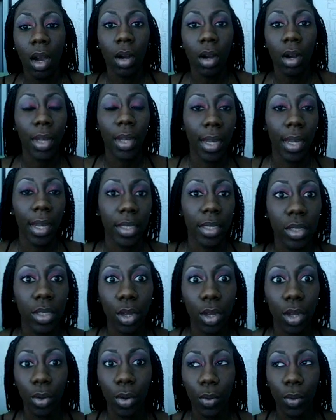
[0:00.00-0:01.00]
Okay,
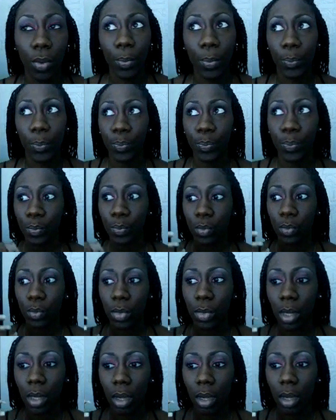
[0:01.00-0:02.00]
so
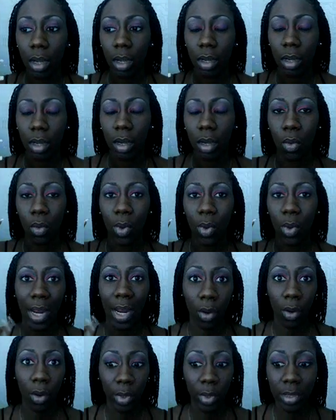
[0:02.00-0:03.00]
what
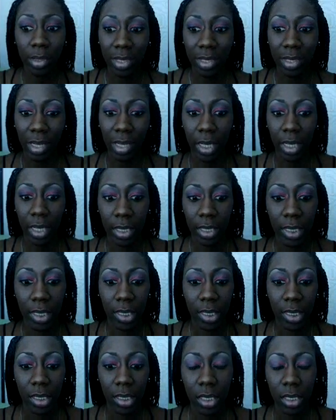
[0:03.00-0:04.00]
I will say
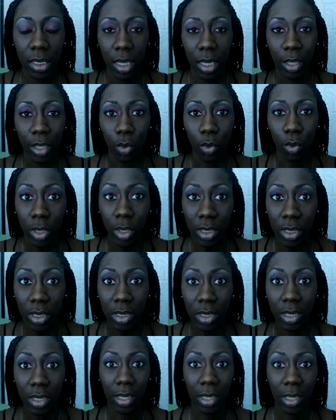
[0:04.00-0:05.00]
is, in order
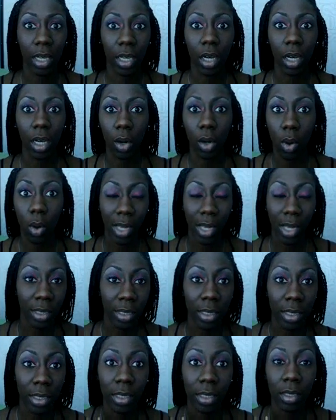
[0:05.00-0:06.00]
to get a
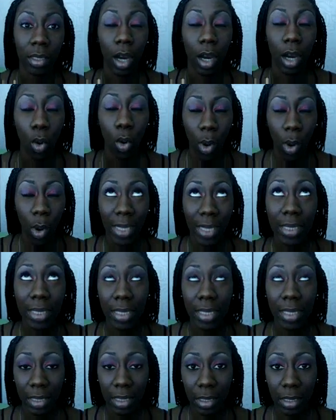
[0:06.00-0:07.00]
quality
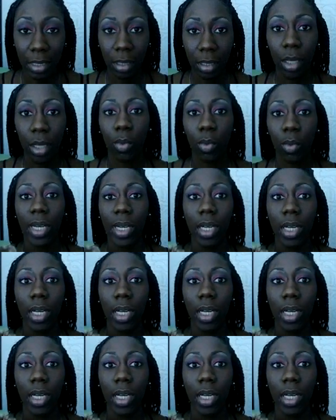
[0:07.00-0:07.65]
look when